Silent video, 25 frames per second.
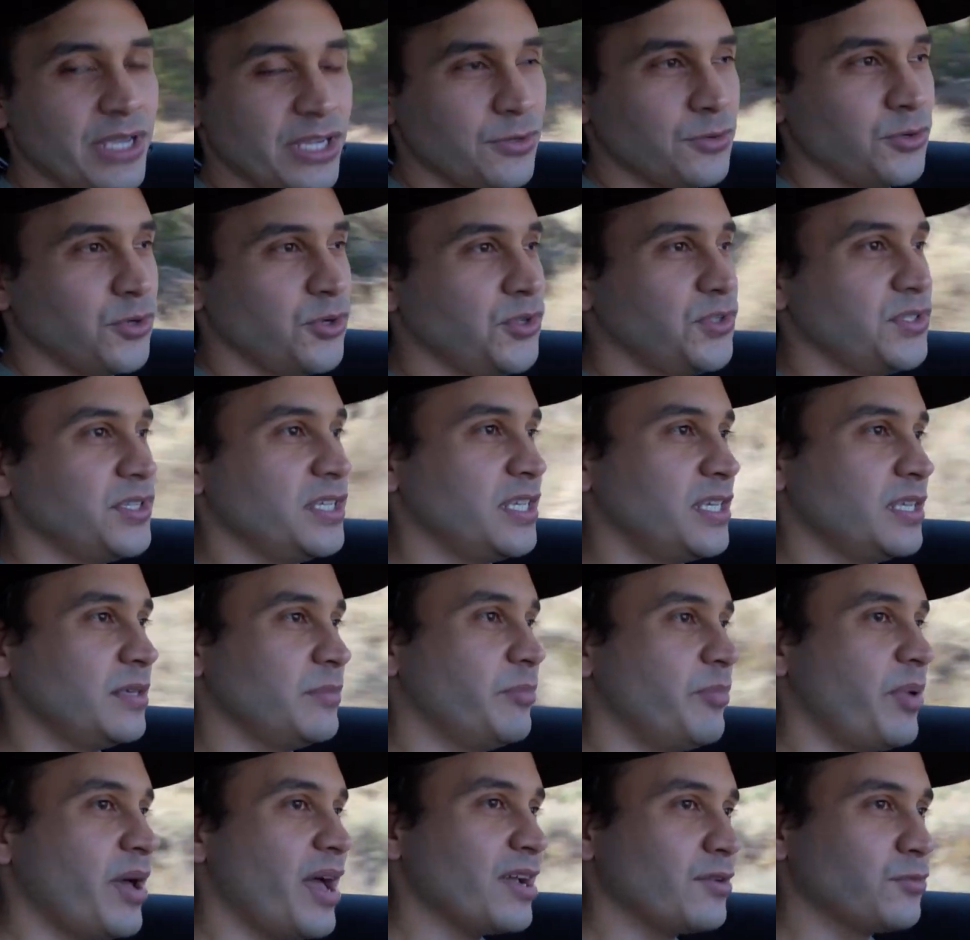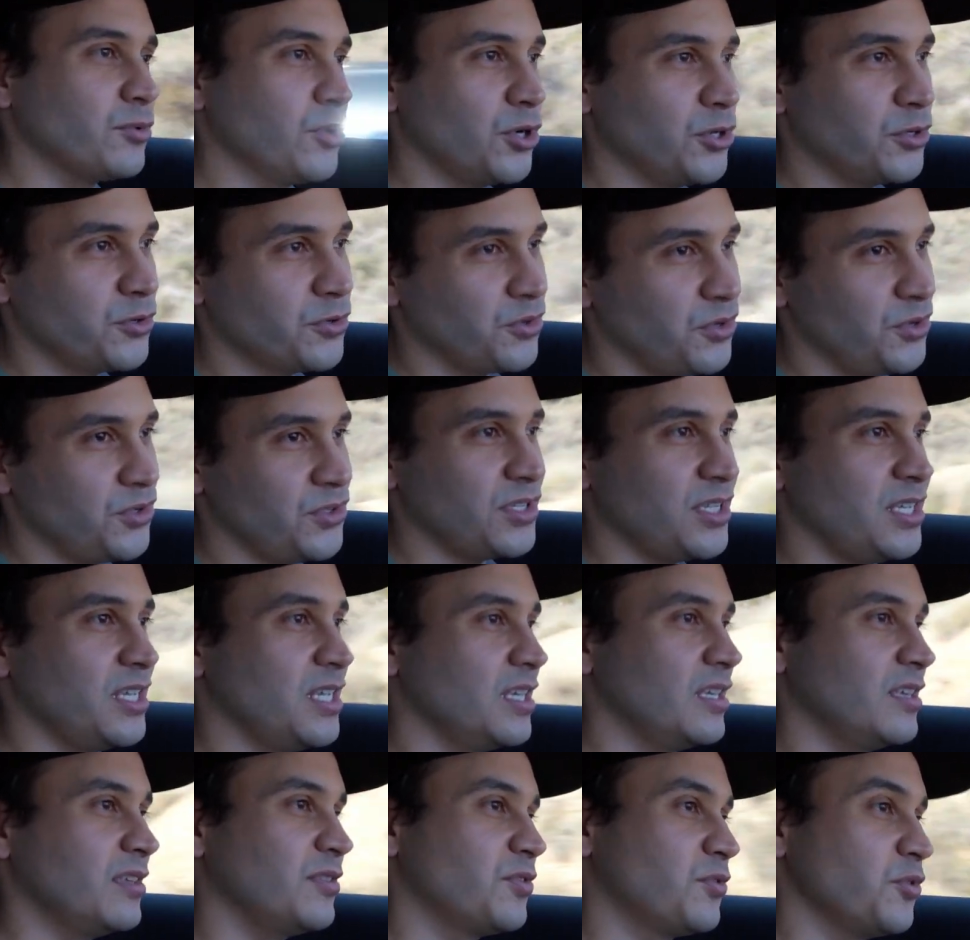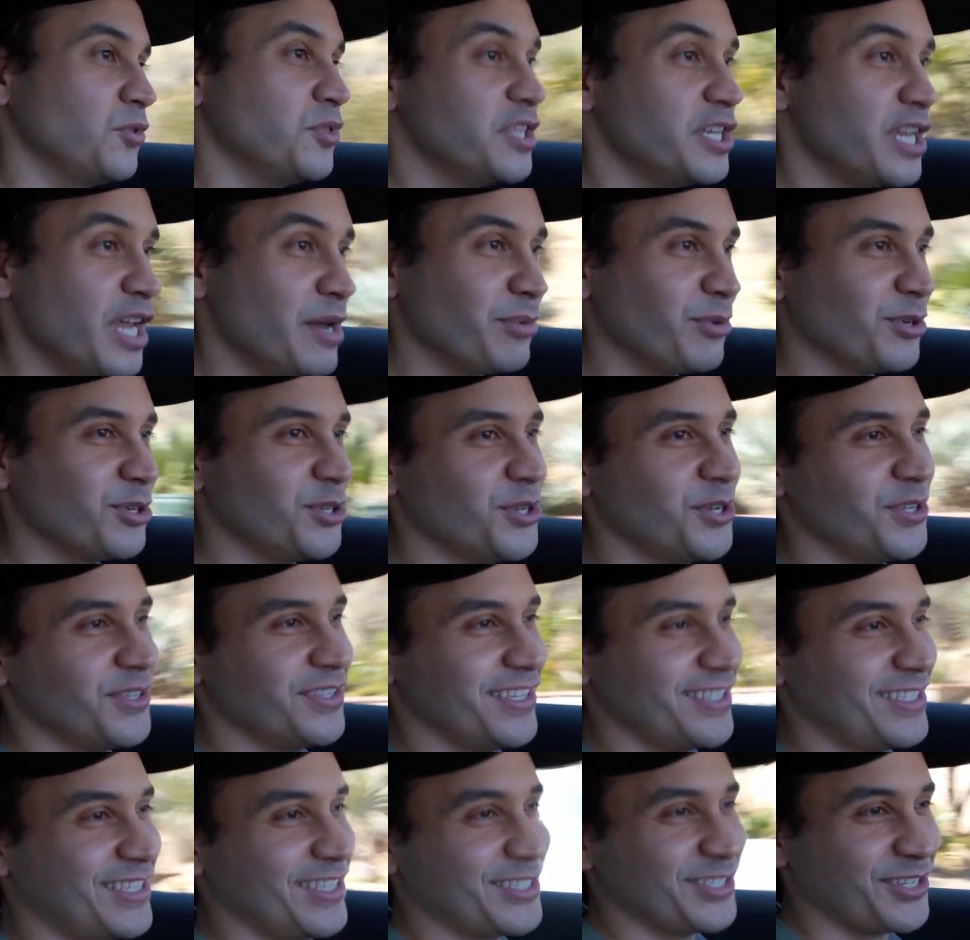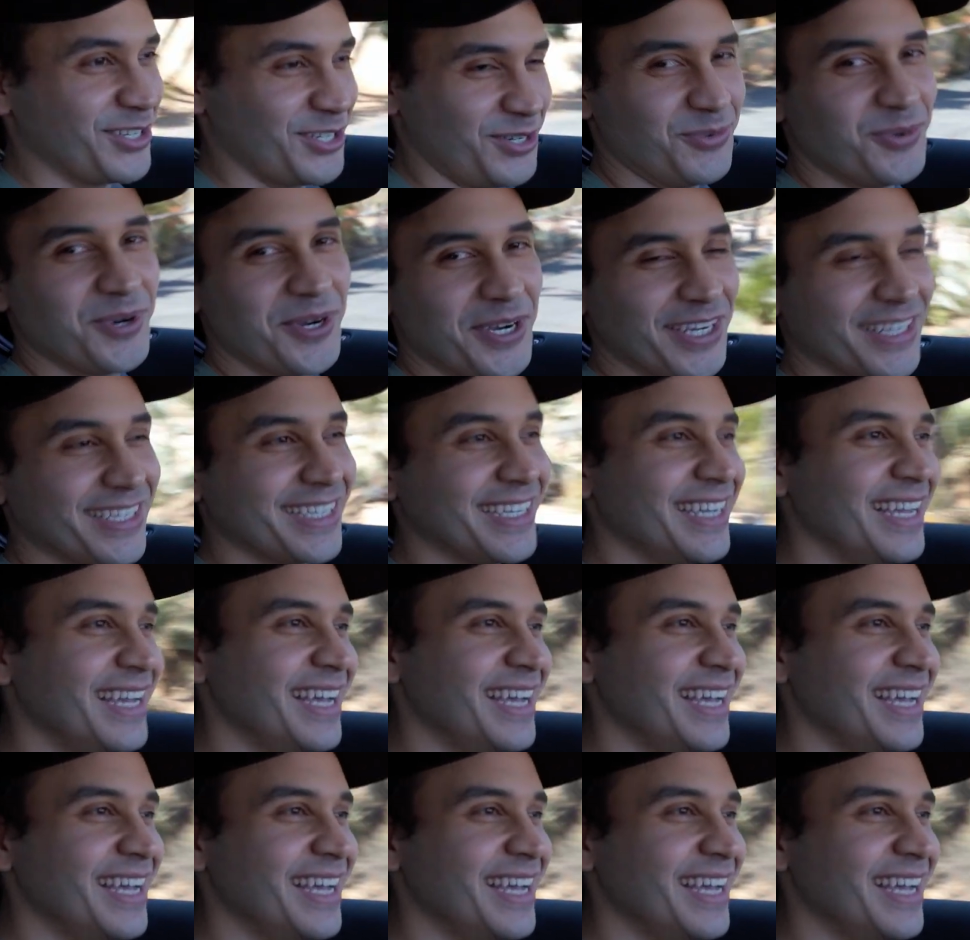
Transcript: cruising, back road cruising, through the neighborhood, this is gonna work.